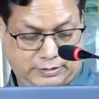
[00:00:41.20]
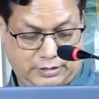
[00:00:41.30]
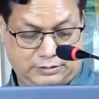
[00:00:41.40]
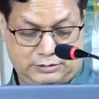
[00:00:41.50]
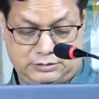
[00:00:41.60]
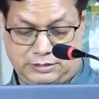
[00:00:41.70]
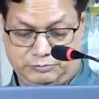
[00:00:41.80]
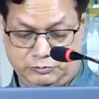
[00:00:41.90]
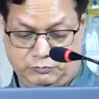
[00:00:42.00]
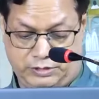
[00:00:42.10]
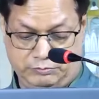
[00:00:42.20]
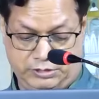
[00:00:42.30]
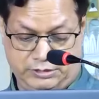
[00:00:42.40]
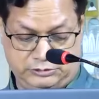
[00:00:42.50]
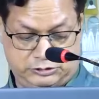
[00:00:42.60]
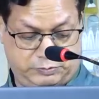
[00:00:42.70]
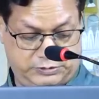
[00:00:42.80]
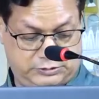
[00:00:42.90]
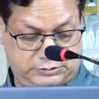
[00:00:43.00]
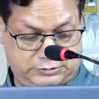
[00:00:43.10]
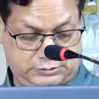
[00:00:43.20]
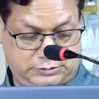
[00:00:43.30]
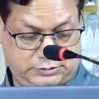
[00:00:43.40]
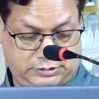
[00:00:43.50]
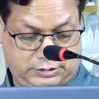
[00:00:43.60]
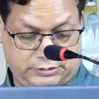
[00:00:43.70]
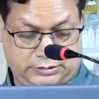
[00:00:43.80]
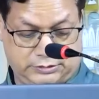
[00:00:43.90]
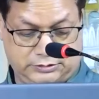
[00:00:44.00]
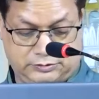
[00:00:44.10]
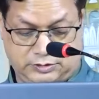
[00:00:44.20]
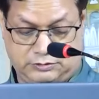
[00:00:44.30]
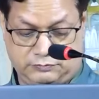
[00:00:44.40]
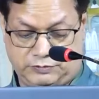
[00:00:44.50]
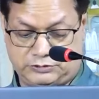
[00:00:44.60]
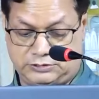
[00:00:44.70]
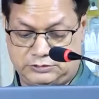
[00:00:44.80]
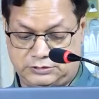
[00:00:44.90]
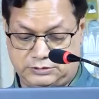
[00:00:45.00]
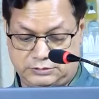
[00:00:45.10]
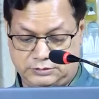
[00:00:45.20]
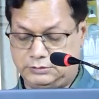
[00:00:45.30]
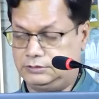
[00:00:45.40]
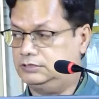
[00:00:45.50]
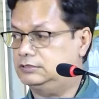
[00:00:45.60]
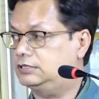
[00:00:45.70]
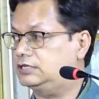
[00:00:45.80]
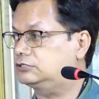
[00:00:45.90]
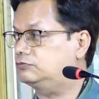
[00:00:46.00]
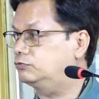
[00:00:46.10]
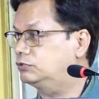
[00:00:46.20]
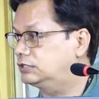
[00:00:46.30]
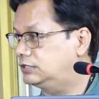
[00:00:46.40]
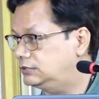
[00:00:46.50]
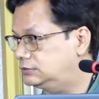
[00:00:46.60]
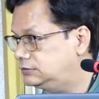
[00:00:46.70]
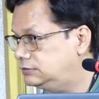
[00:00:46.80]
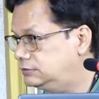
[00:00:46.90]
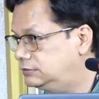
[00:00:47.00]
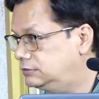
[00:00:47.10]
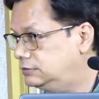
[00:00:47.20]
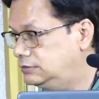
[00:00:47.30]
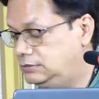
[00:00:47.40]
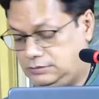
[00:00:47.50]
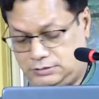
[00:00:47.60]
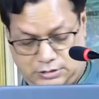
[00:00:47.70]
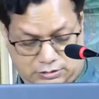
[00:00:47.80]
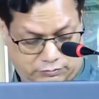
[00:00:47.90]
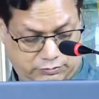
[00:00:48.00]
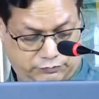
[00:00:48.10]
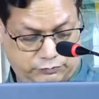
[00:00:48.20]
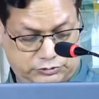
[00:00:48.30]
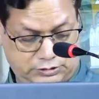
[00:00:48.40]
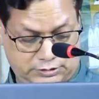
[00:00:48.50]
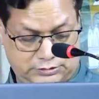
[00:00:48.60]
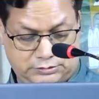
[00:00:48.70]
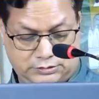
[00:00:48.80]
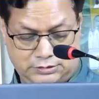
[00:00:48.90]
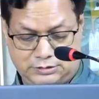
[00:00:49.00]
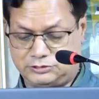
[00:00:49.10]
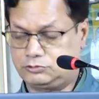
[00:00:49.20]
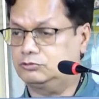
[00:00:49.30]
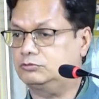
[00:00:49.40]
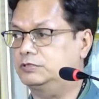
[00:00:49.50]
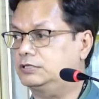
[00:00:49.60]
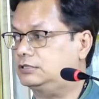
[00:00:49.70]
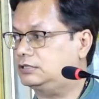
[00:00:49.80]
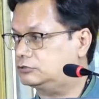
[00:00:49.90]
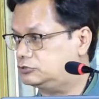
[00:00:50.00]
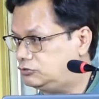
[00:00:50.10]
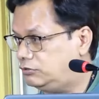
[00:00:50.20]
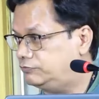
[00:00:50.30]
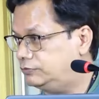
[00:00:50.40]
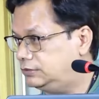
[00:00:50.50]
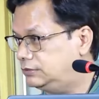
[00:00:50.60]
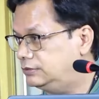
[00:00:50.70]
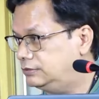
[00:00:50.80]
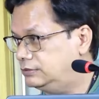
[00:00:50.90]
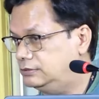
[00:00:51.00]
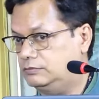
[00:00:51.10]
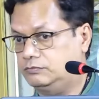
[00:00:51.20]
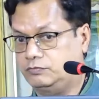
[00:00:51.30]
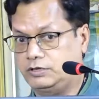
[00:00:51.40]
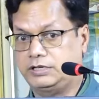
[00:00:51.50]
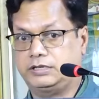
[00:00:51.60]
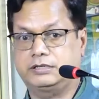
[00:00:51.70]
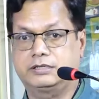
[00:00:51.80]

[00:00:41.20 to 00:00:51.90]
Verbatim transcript: And that up to 1 million species are under threat of extinction in the next few decades. Now, if you see it, it's going to be a catastrophe. Why?